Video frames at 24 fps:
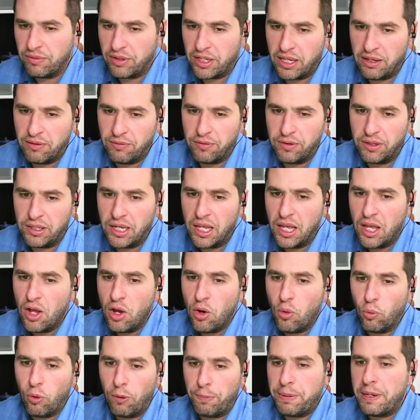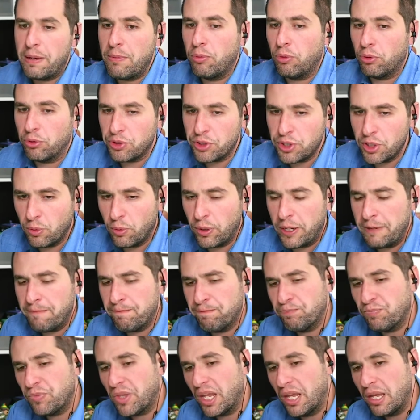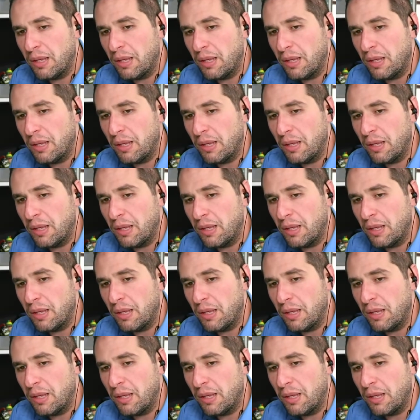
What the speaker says: given what people are doing.